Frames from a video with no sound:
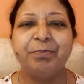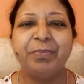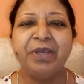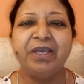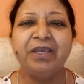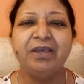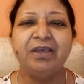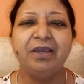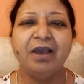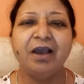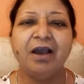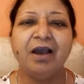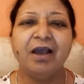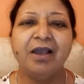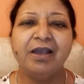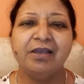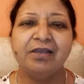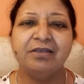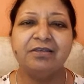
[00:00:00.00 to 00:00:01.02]

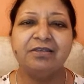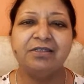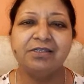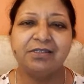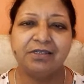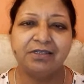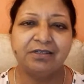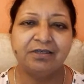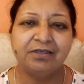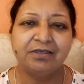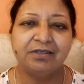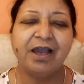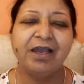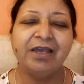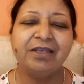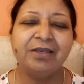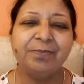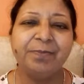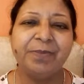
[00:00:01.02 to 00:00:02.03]
PID.
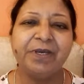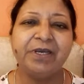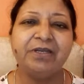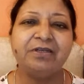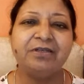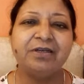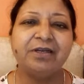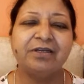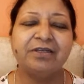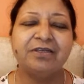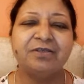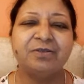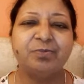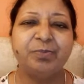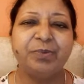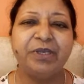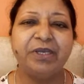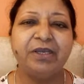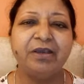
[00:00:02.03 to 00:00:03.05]
I repeat, it is
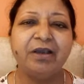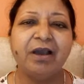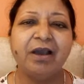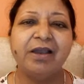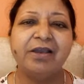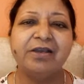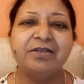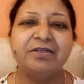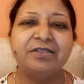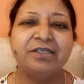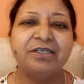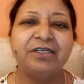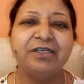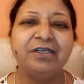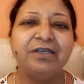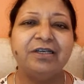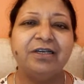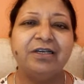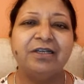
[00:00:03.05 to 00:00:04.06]
PID,